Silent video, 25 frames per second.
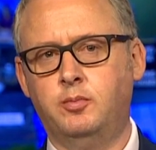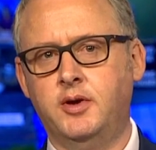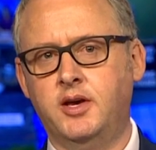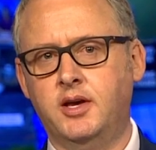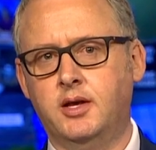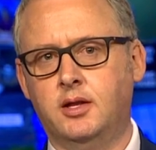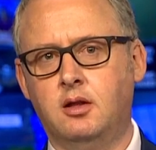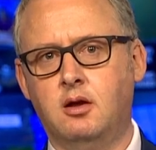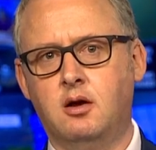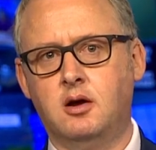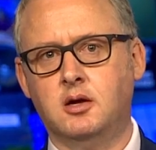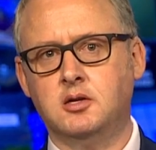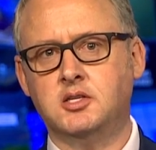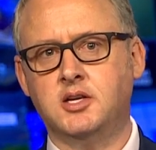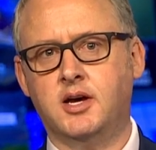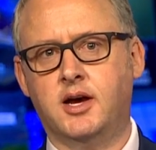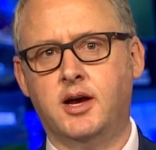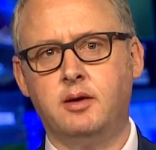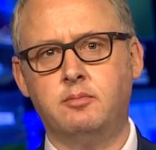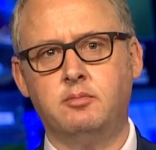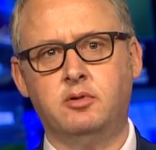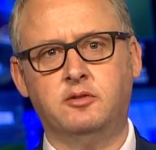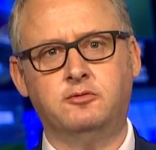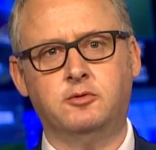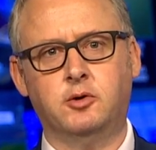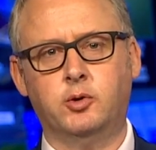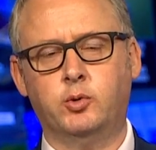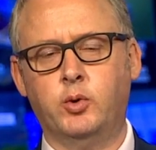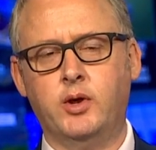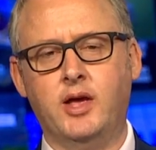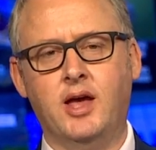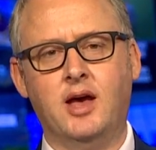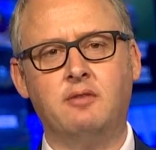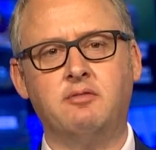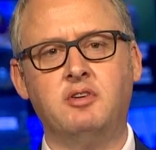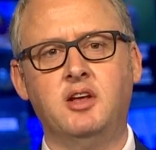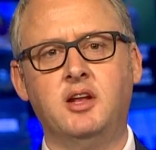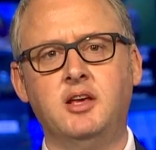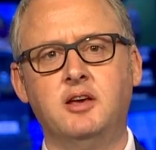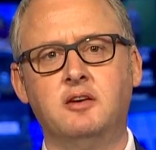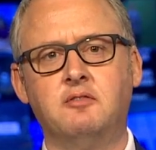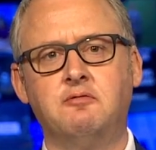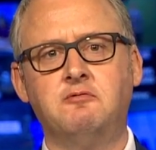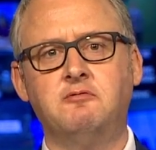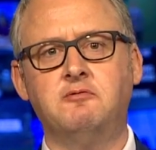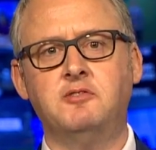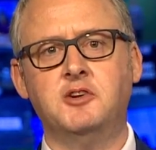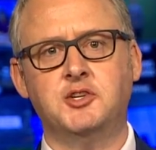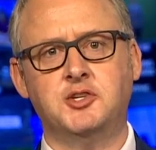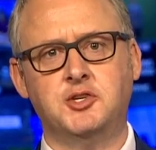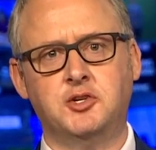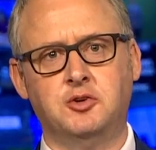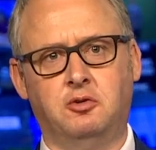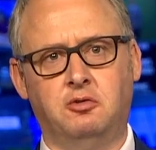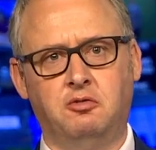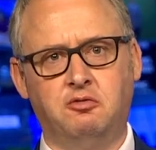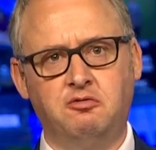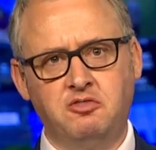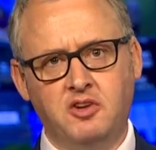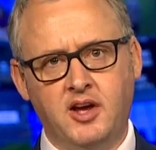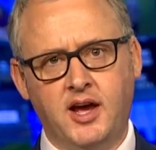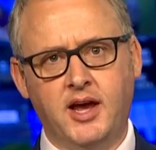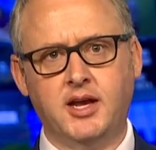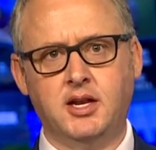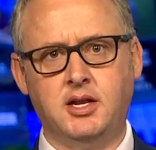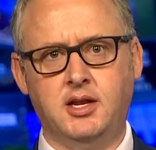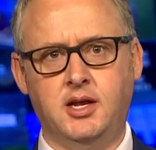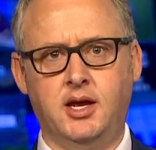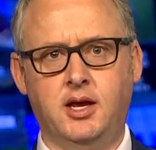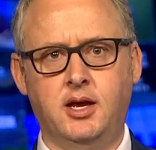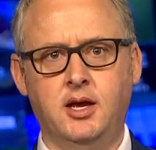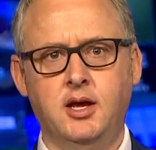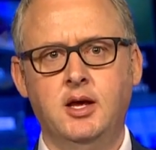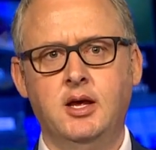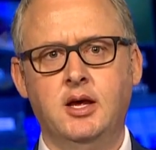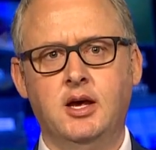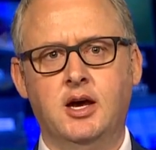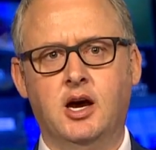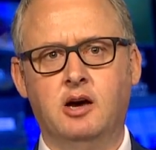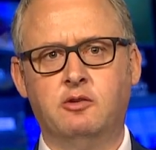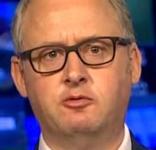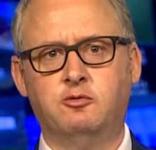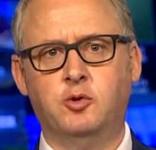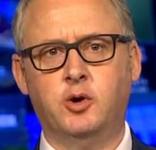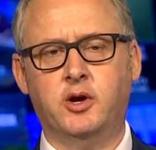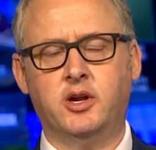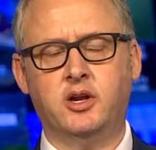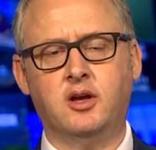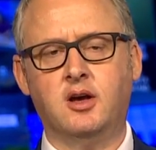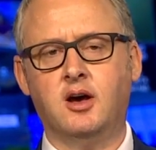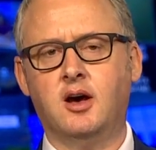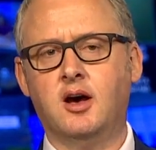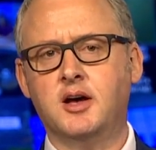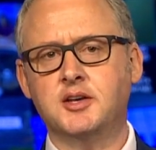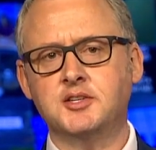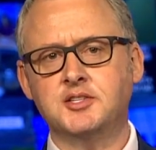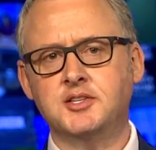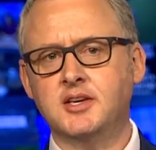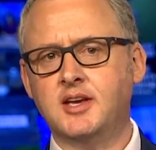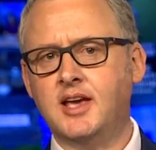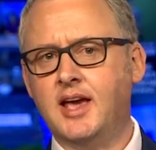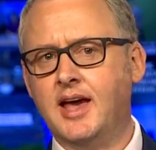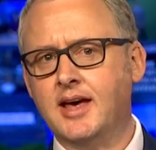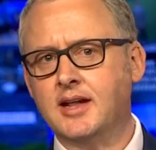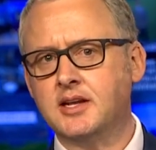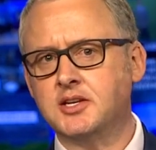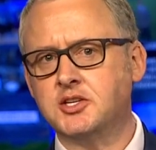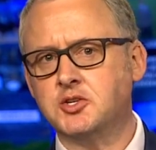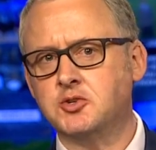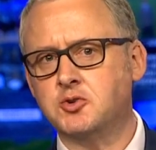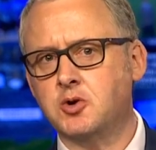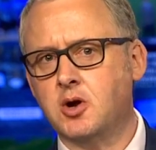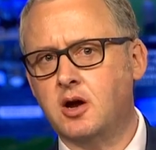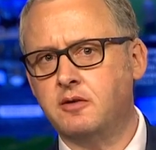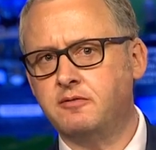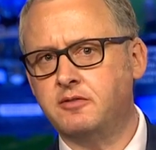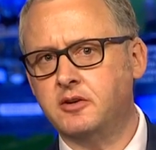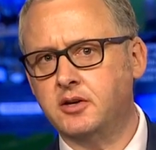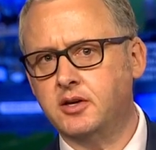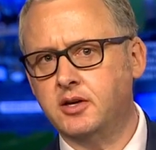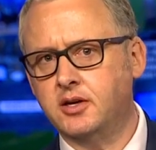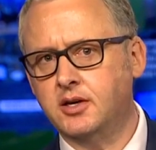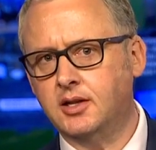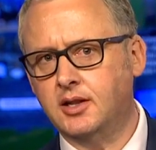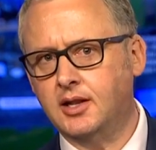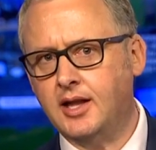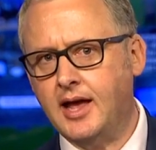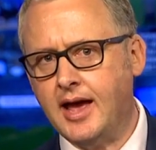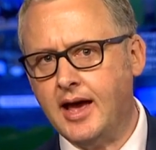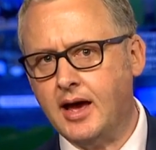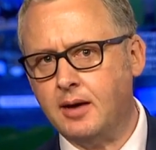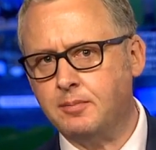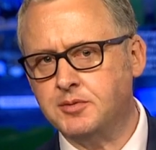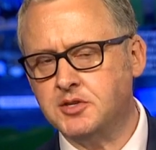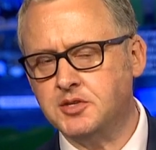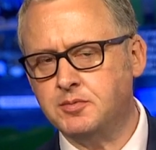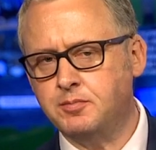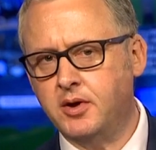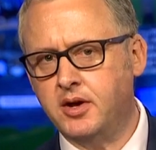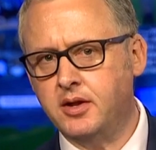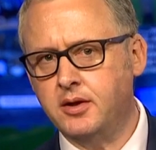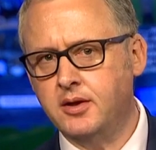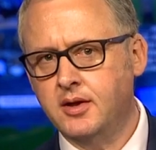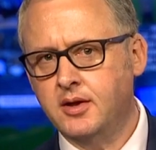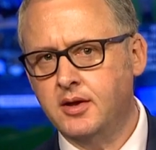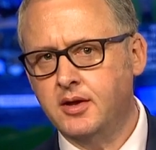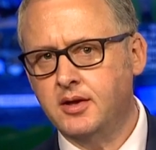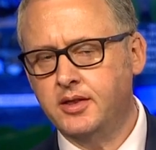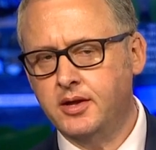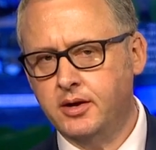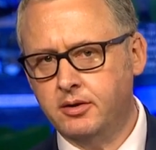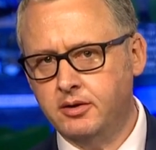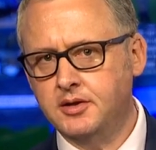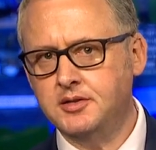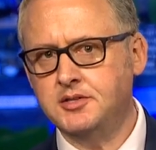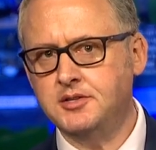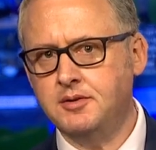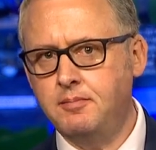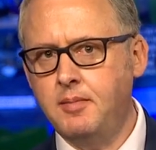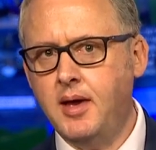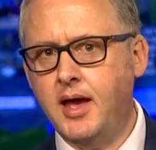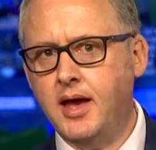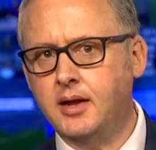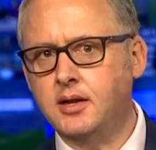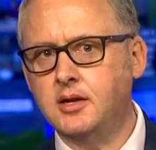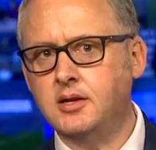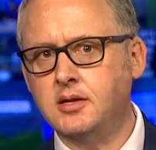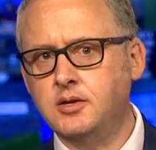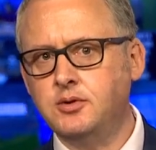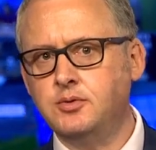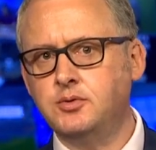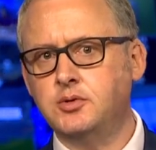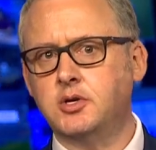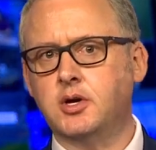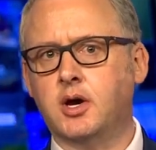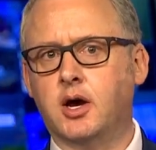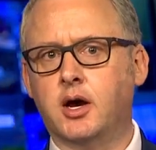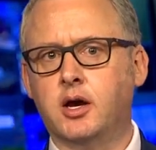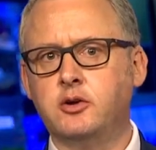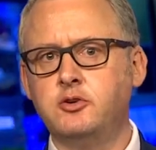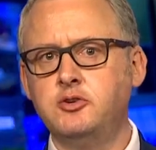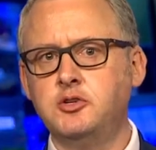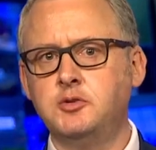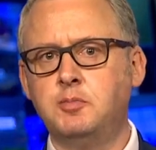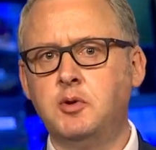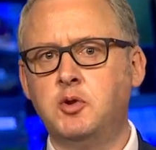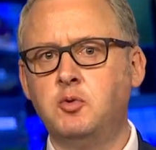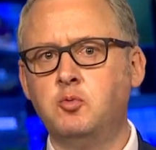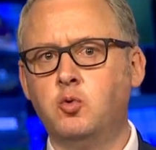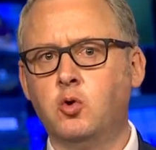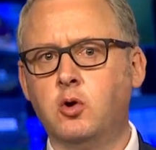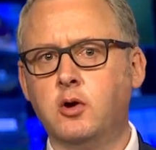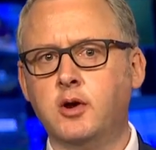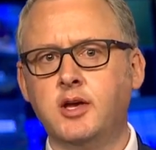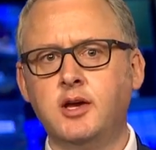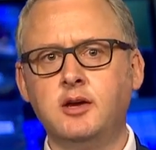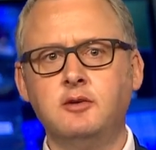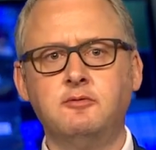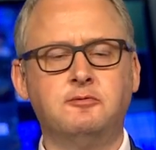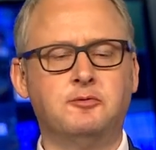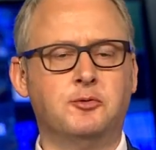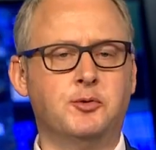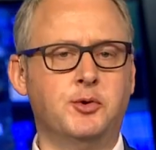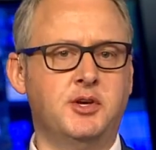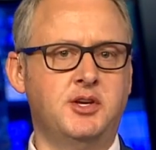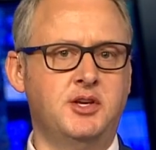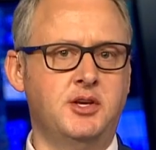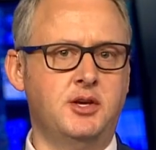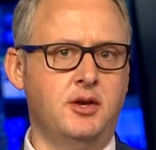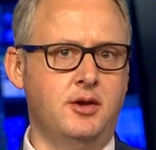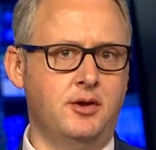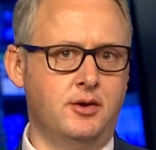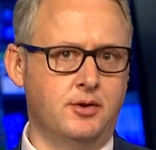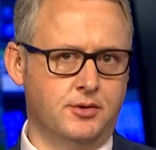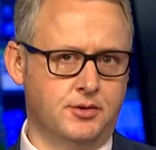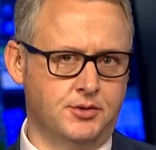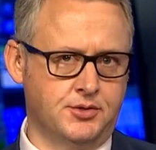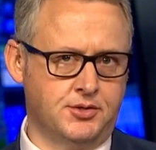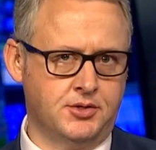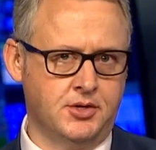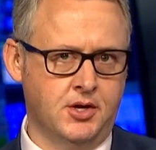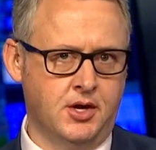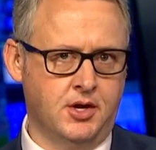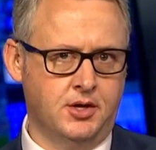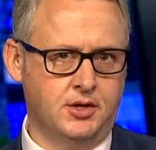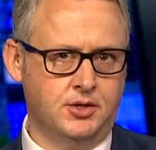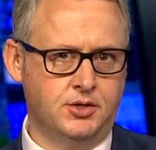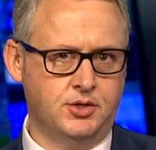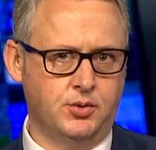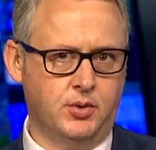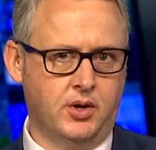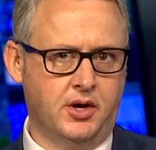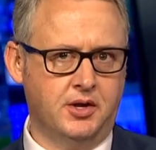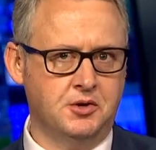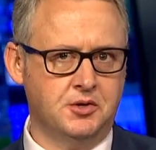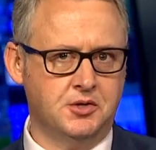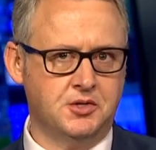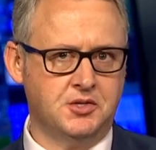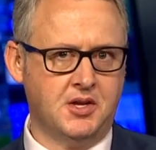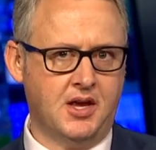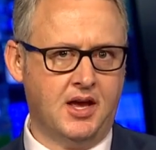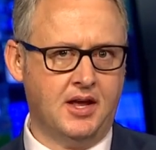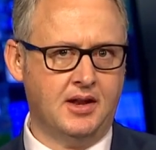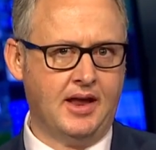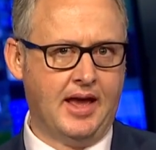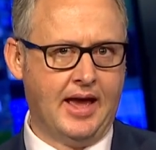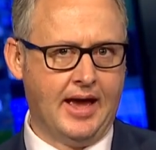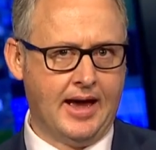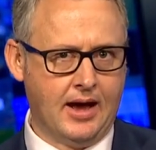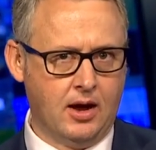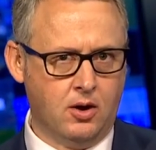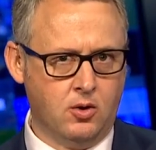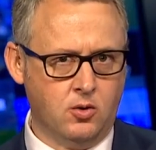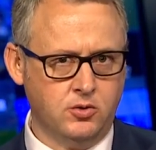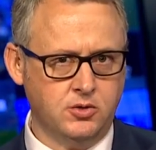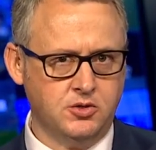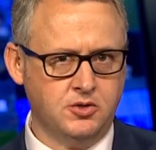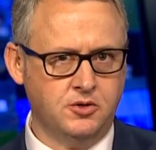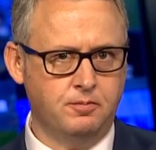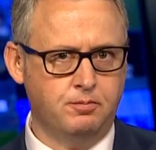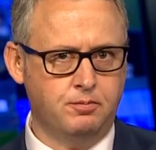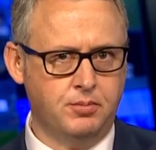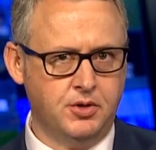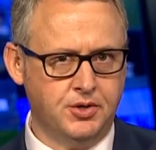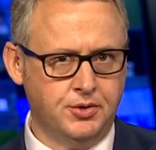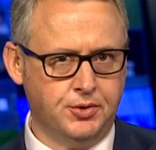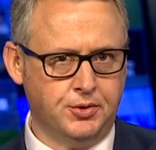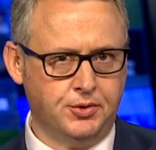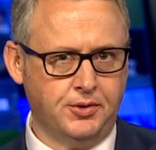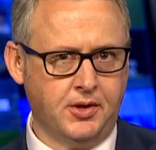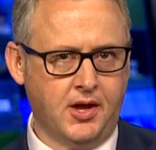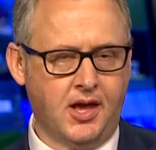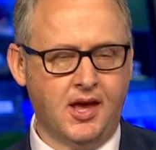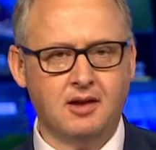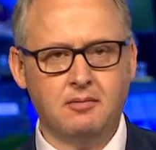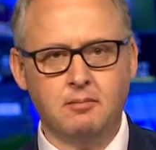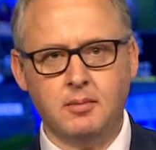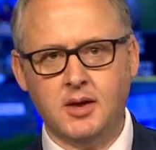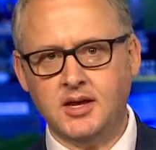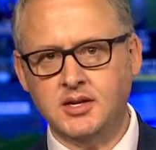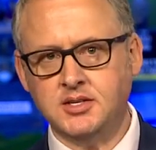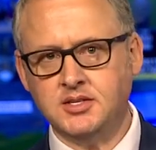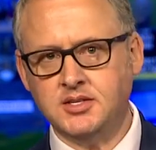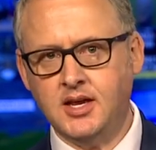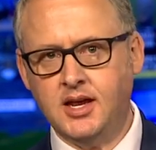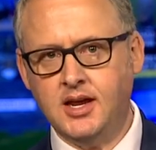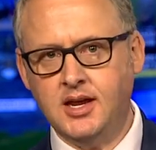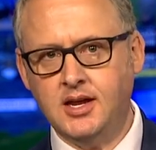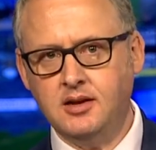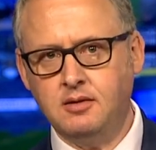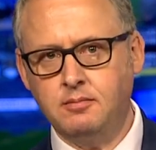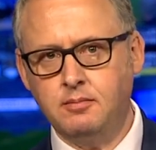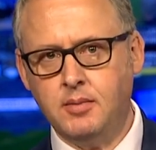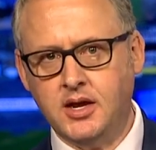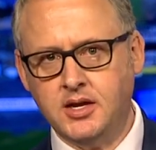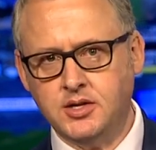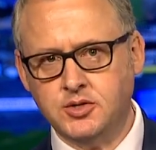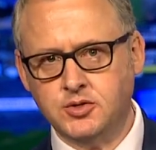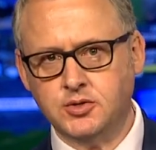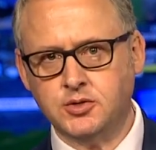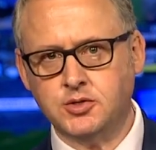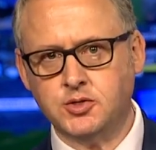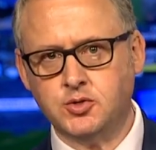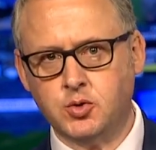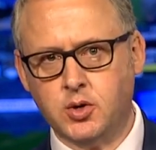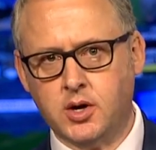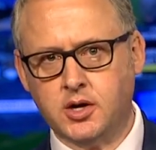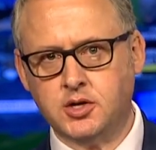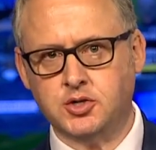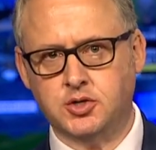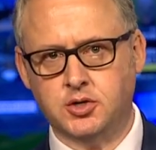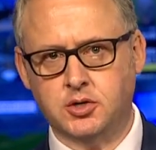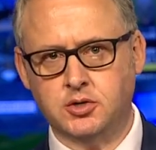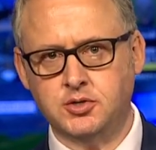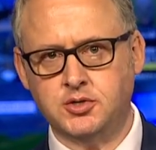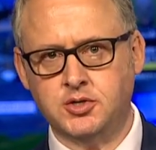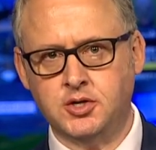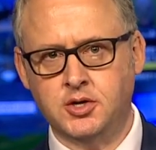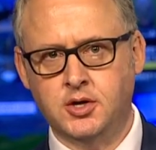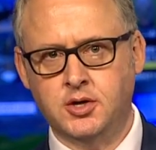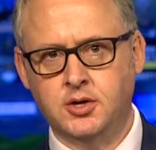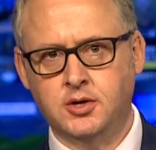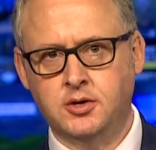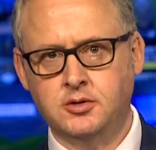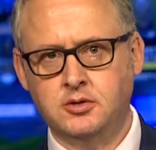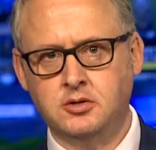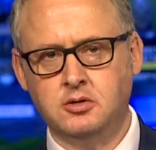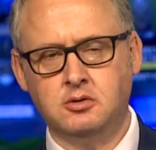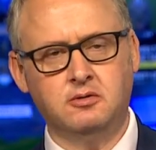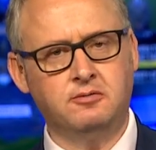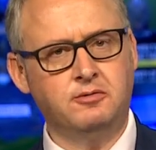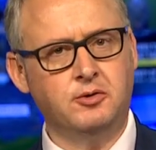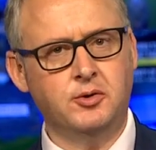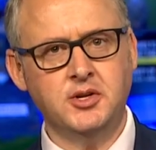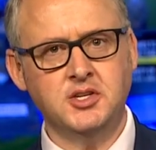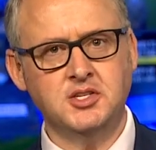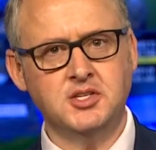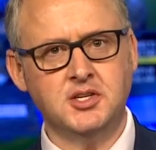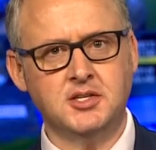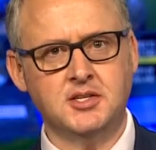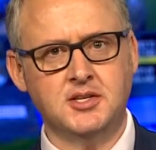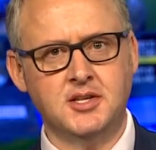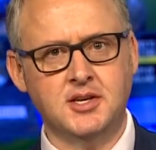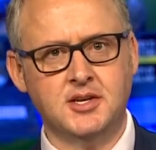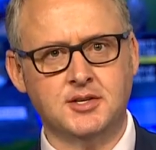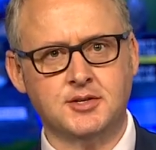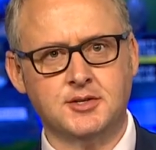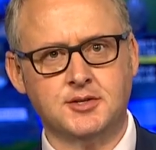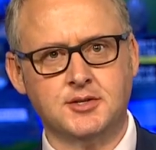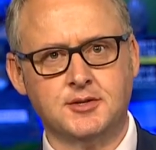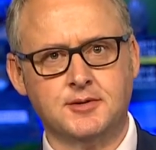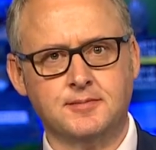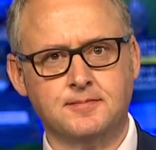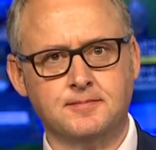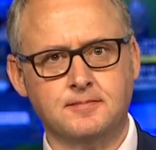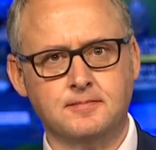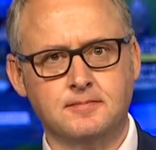be a long time before we have any official finding of what caused the catastrophic collapse. But there is a man in Utah who's been working for years to understand how to build and maintain major structures to avoid just this.